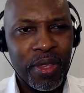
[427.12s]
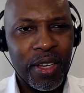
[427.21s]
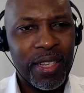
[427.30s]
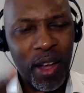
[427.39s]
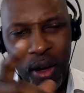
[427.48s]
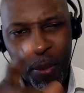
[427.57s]

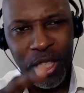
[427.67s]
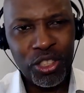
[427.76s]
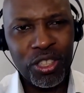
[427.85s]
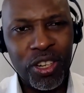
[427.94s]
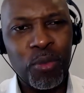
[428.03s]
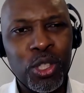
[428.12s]
Now, I mentioned
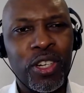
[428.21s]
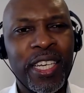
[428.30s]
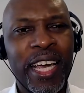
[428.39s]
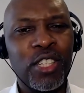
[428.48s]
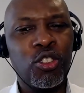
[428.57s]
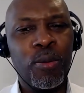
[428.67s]
I was going to
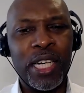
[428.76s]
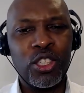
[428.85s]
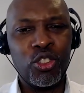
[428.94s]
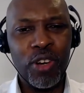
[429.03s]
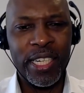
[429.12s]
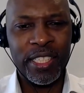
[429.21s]
get to you about
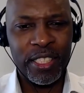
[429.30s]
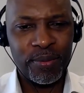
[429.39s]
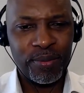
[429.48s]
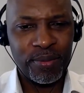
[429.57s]
stress.